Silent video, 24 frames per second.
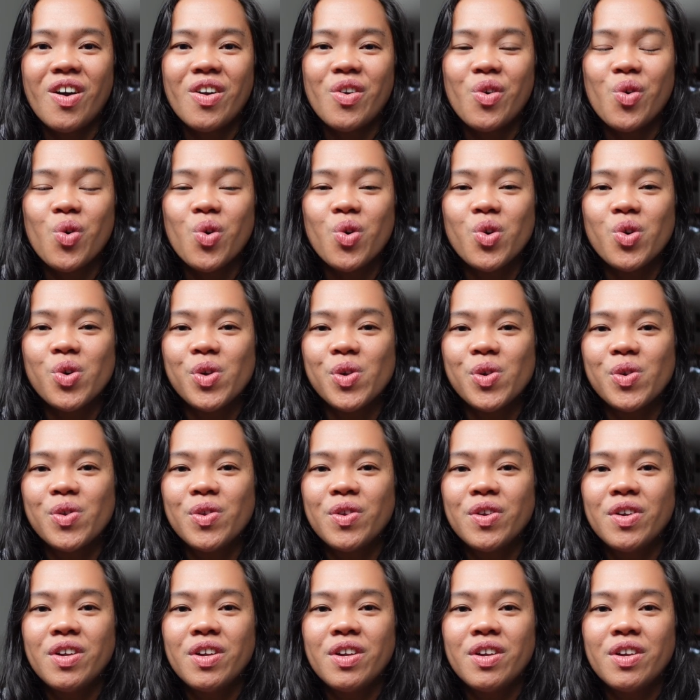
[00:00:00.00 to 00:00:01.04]
are all
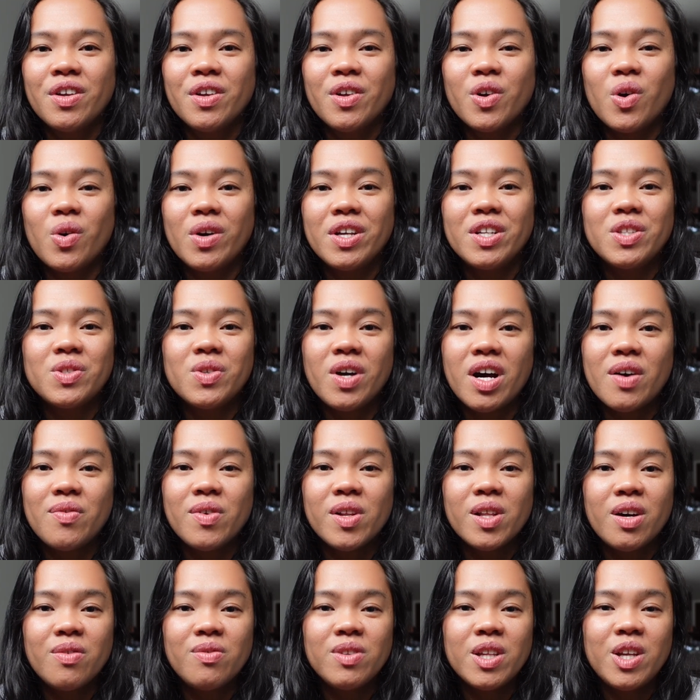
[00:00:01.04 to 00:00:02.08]
going to have
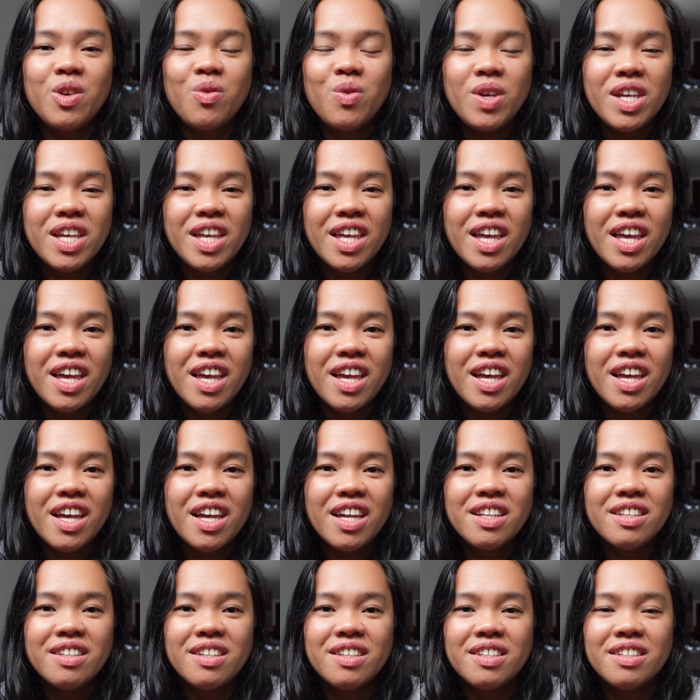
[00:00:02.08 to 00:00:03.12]
a lovely
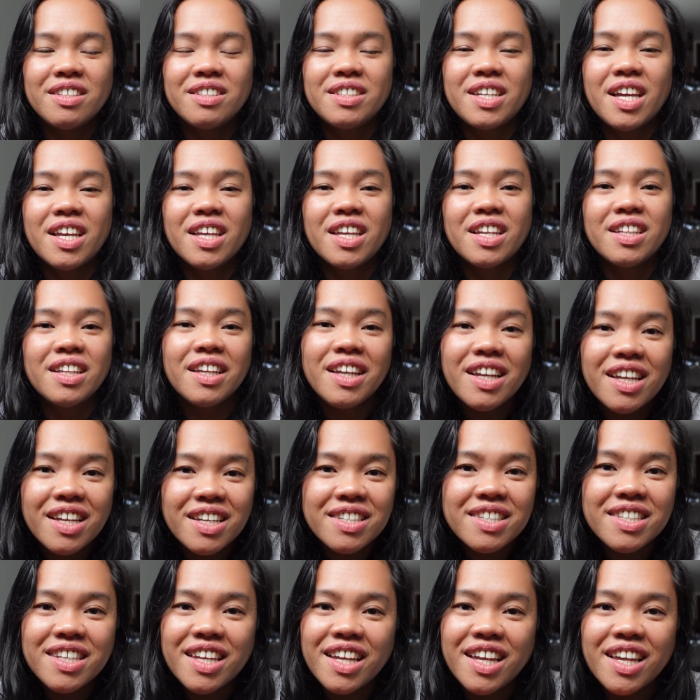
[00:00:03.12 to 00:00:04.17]
weekend. Take it
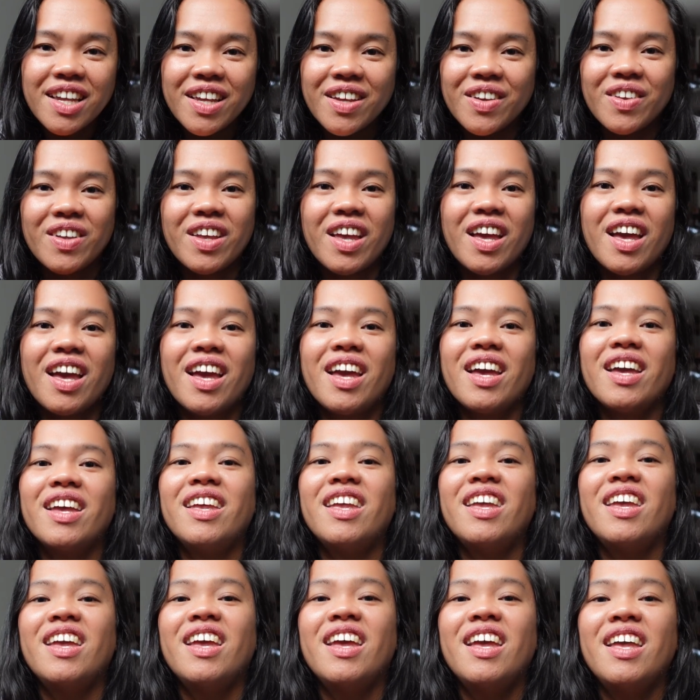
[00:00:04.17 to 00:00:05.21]
easy,
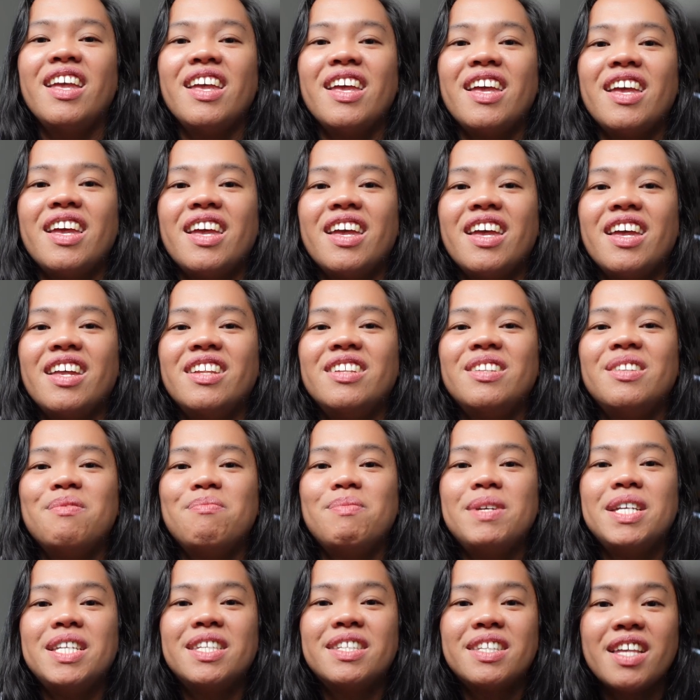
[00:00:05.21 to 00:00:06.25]
okay? And
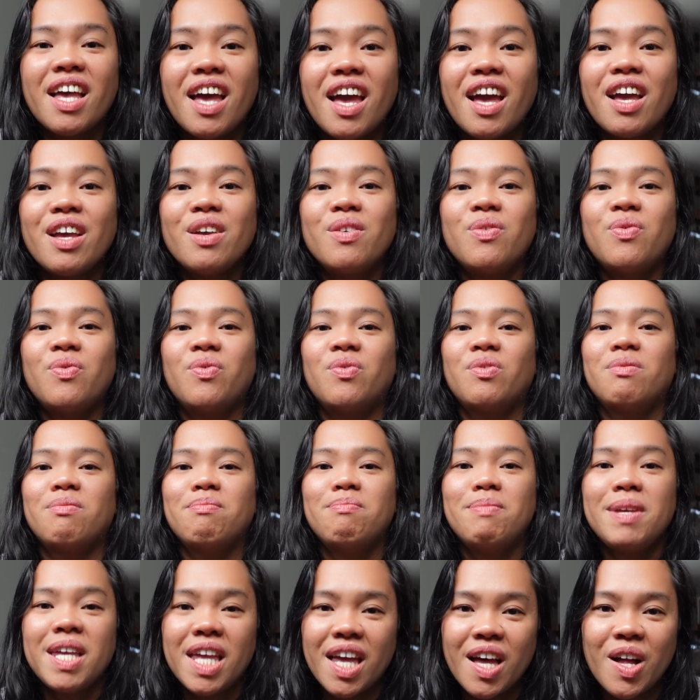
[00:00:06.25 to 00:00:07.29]
be safe,
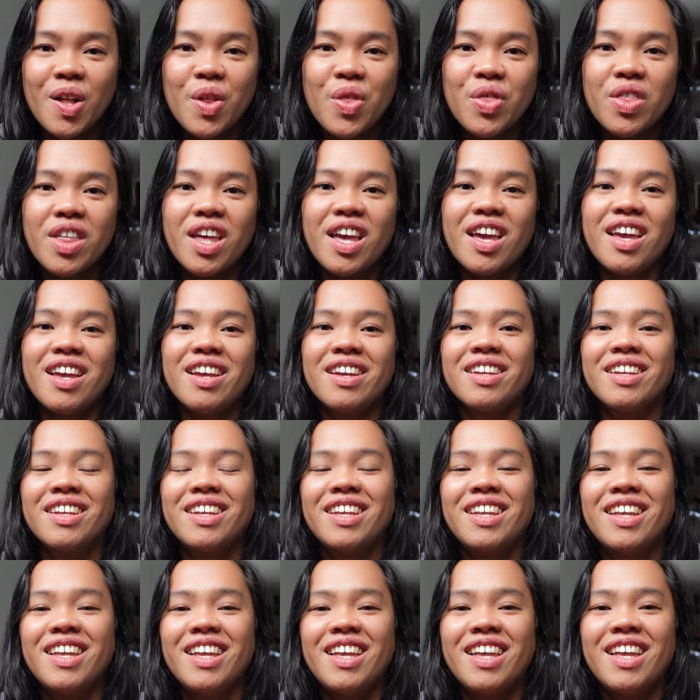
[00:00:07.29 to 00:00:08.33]
be healthy,
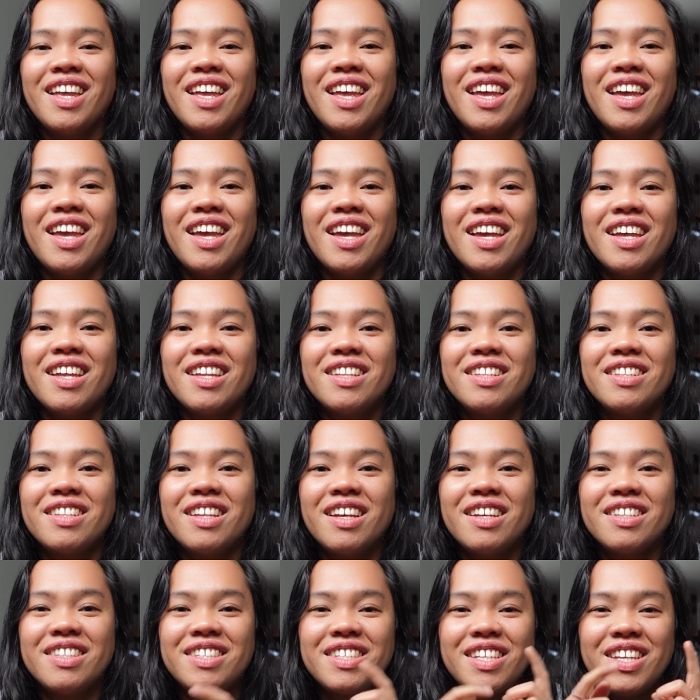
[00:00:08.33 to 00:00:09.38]

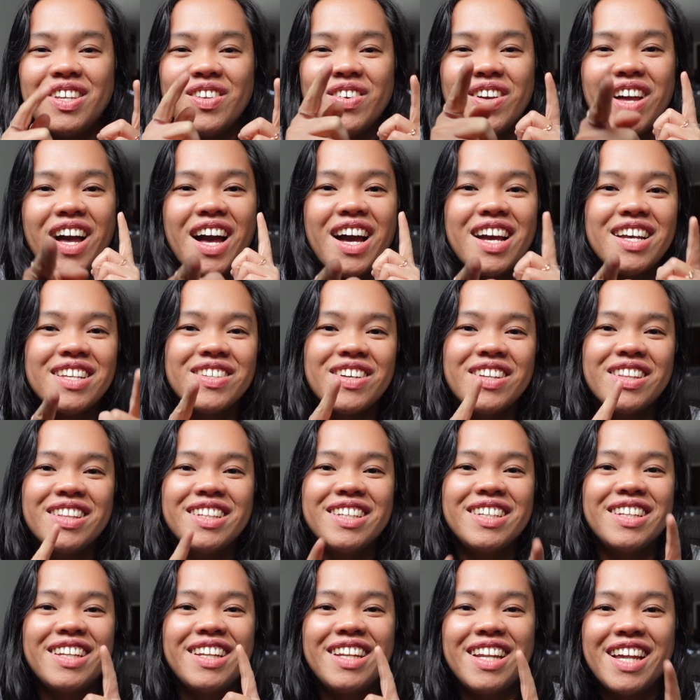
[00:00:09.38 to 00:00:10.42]
and see you guys
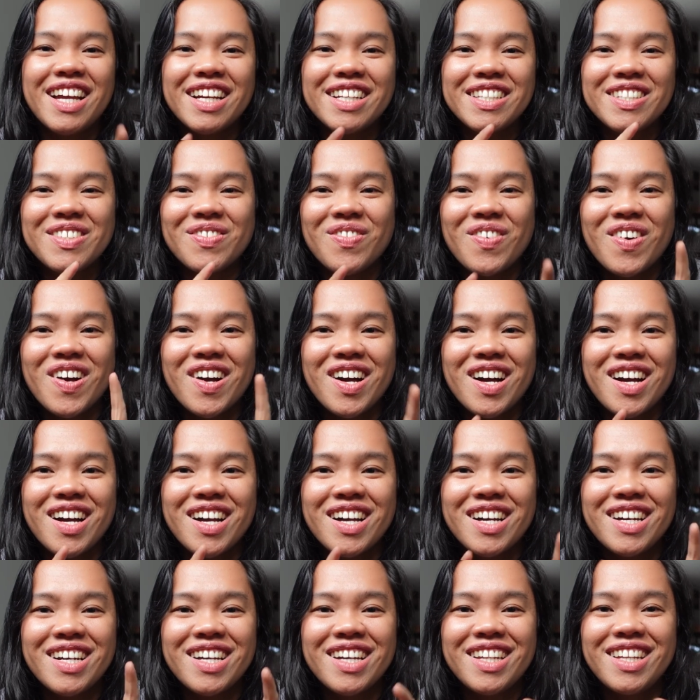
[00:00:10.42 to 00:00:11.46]
on the next
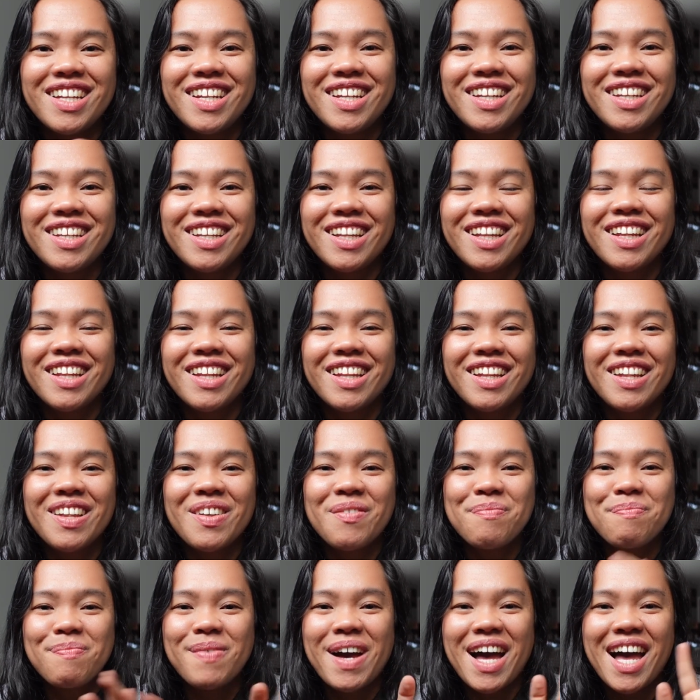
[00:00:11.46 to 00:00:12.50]
one.
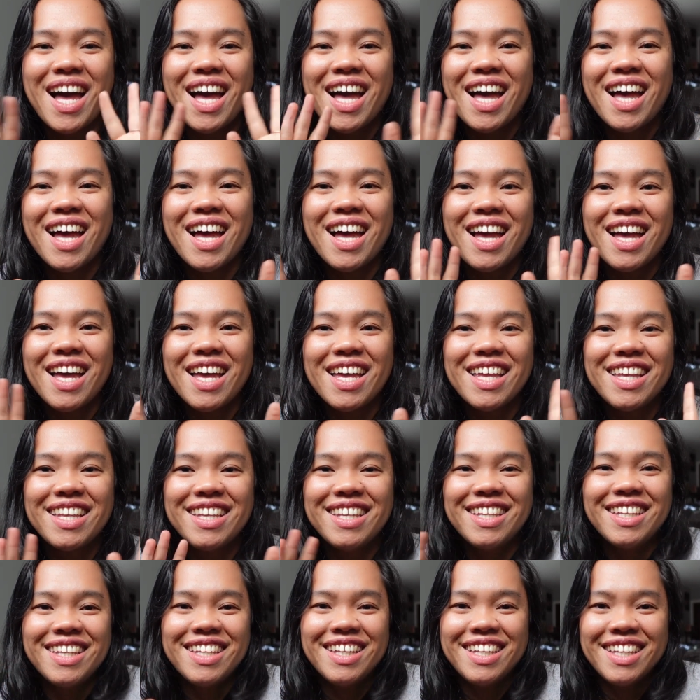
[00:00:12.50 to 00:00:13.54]

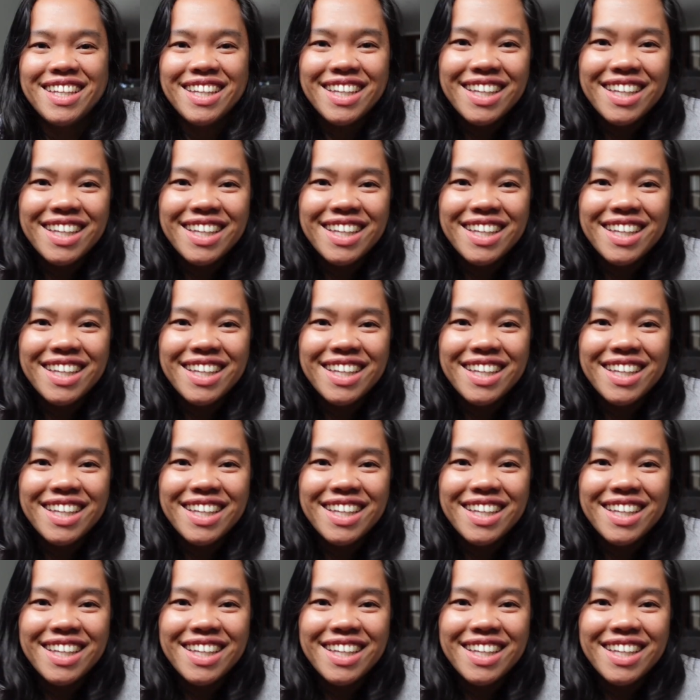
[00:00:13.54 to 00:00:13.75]
Bye.